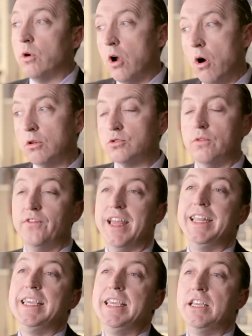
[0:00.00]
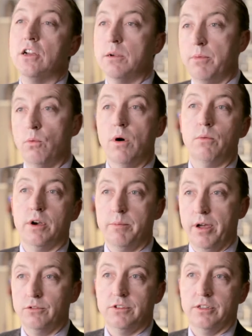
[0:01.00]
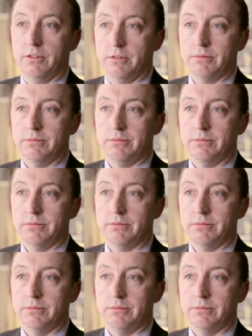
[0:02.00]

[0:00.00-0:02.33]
We're also very eager about what we're about to do.